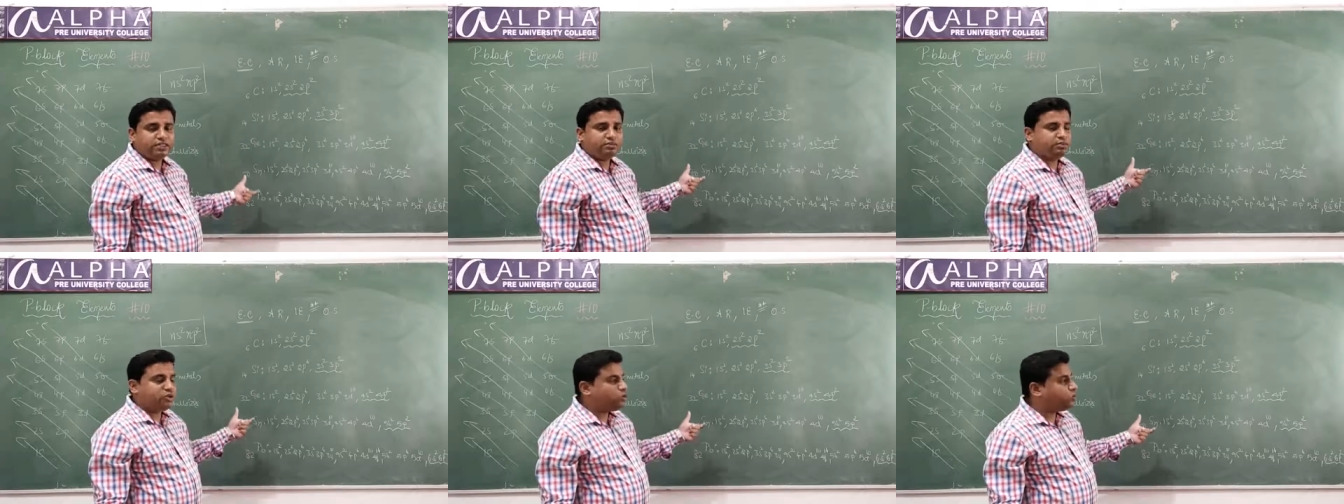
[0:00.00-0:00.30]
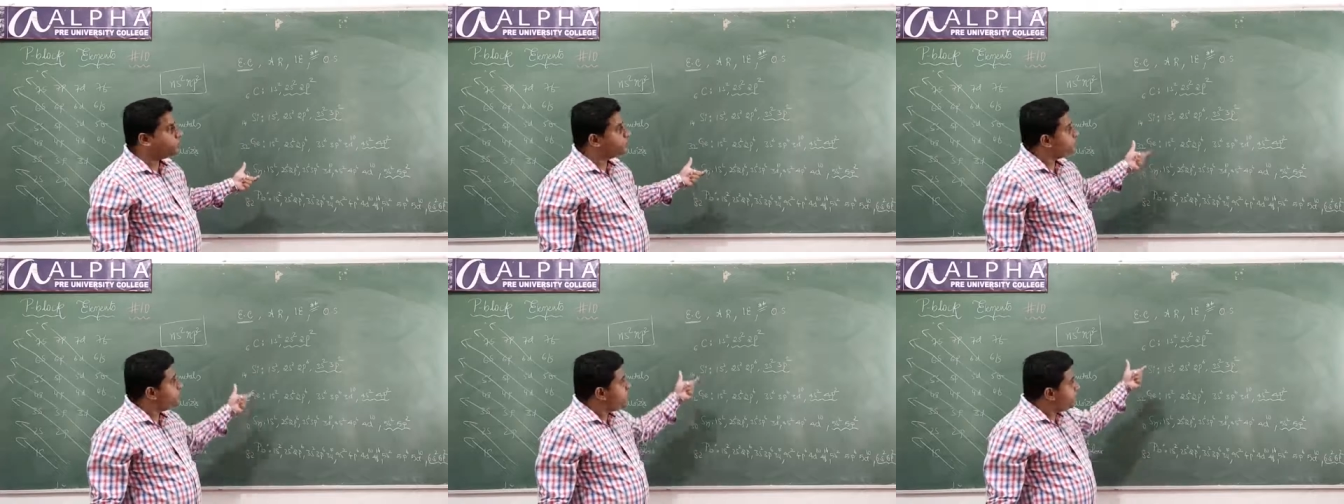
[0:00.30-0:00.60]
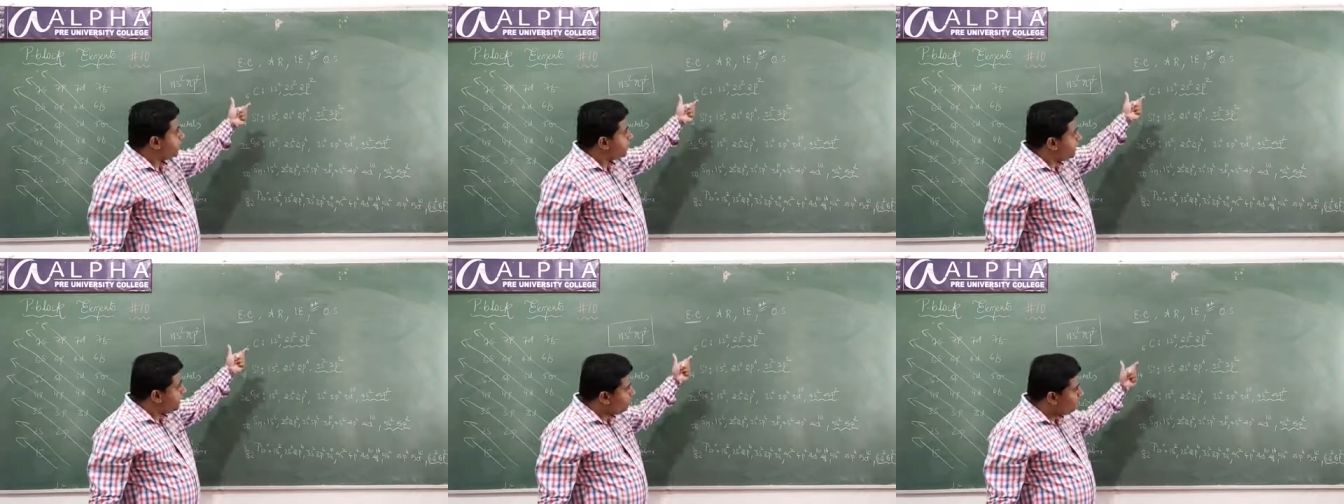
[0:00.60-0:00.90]
because
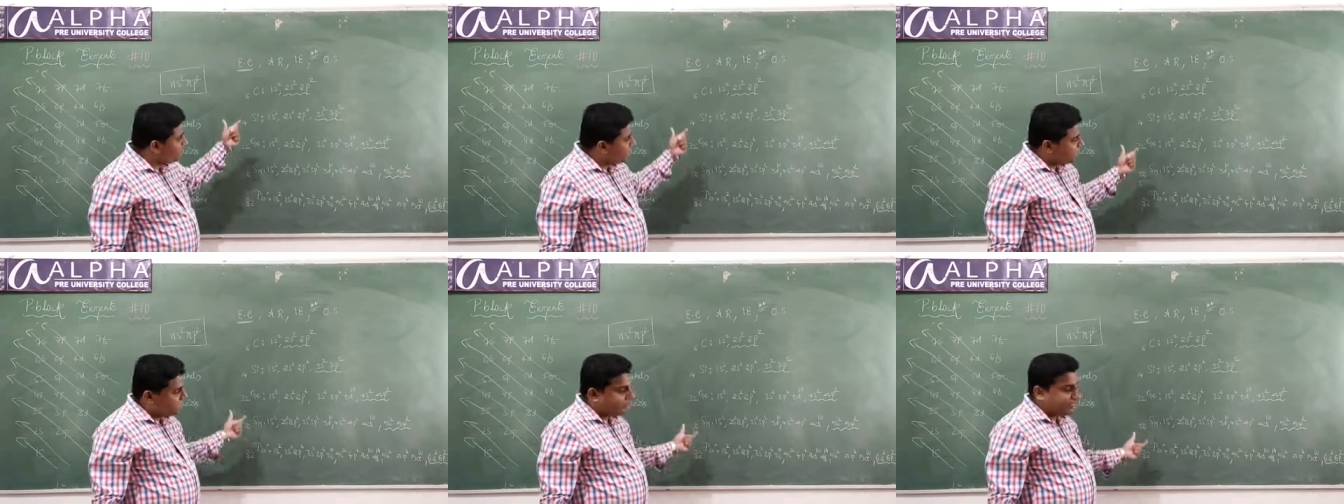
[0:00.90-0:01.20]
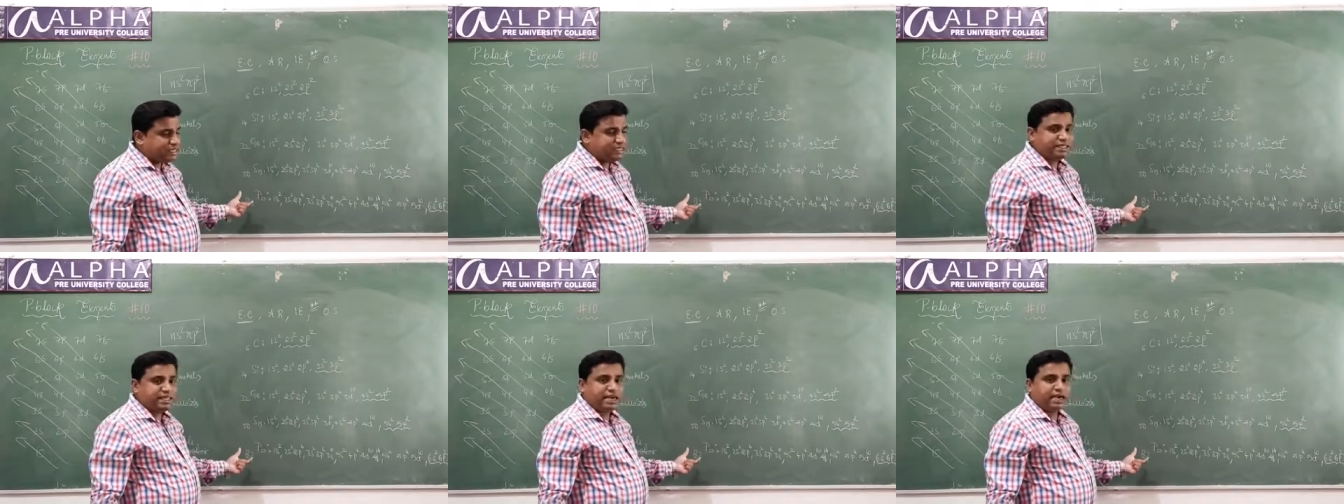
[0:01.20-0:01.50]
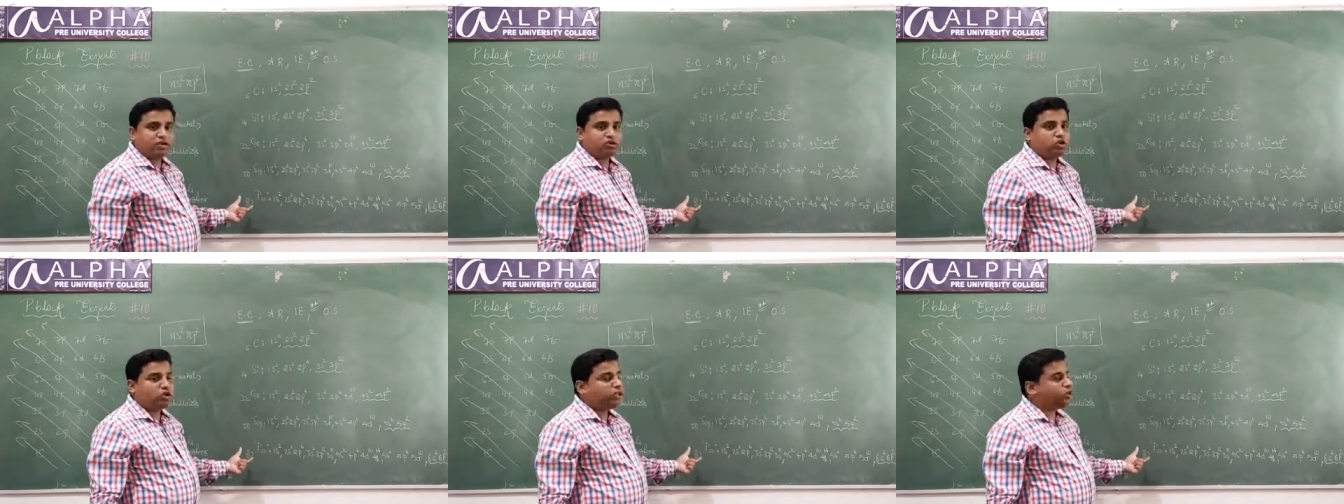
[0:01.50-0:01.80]
keeping these
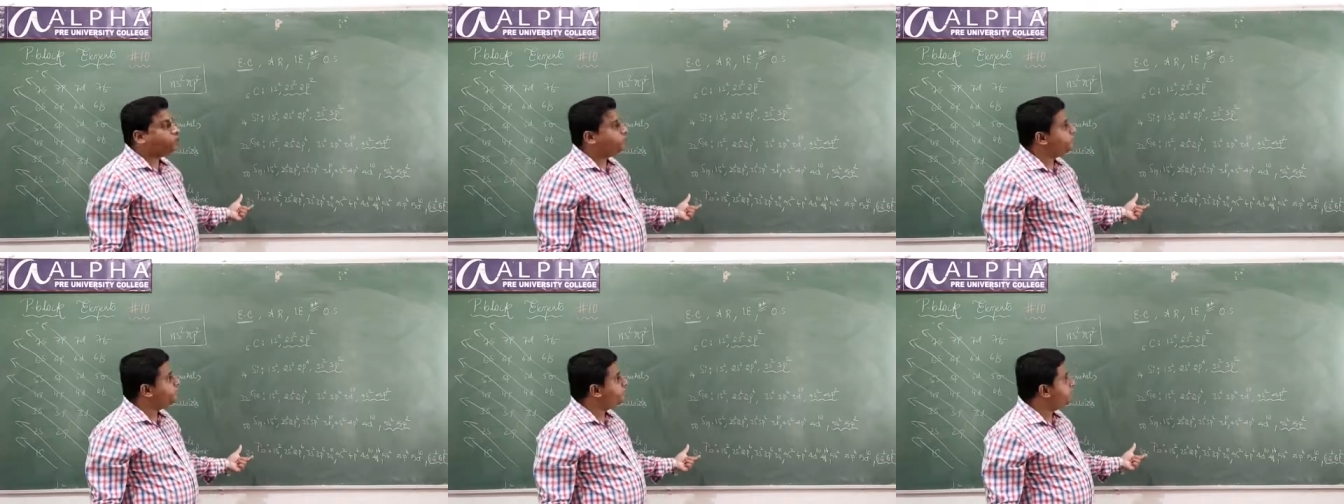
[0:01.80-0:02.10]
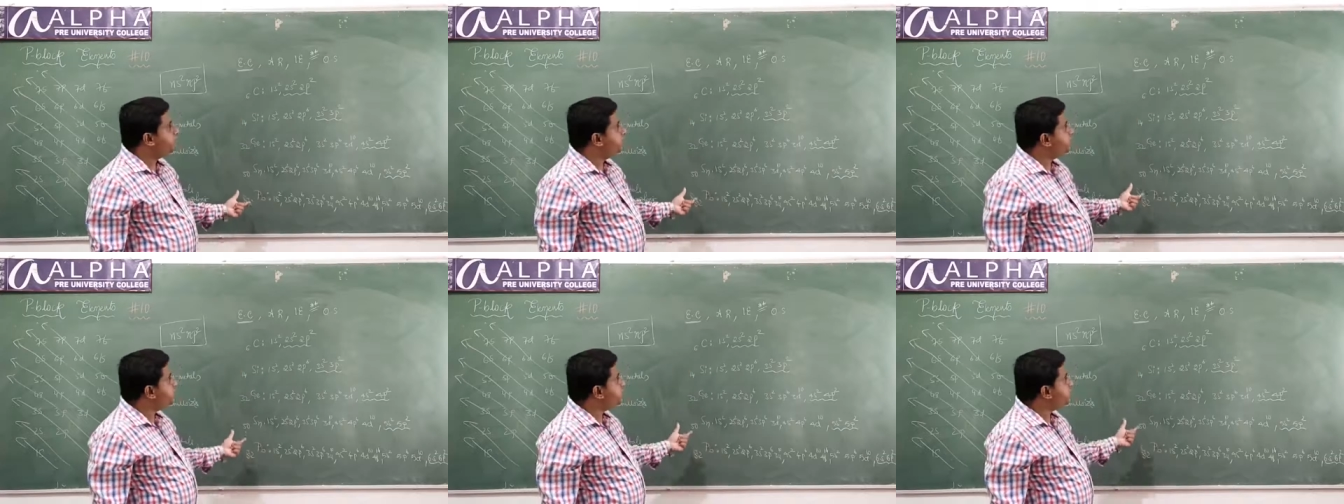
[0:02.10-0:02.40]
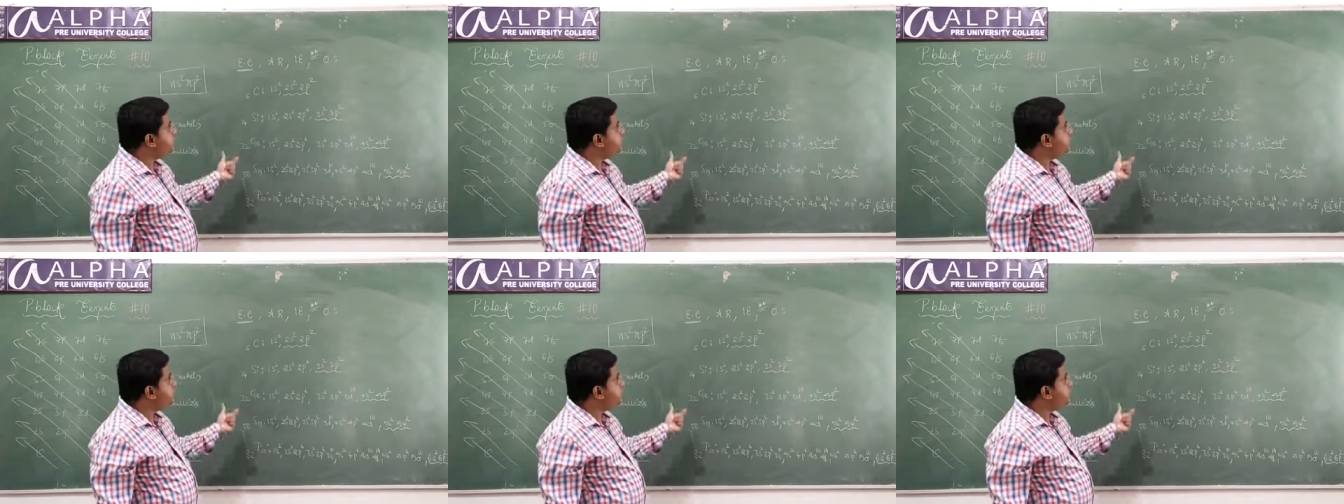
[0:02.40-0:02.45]
electronic configuration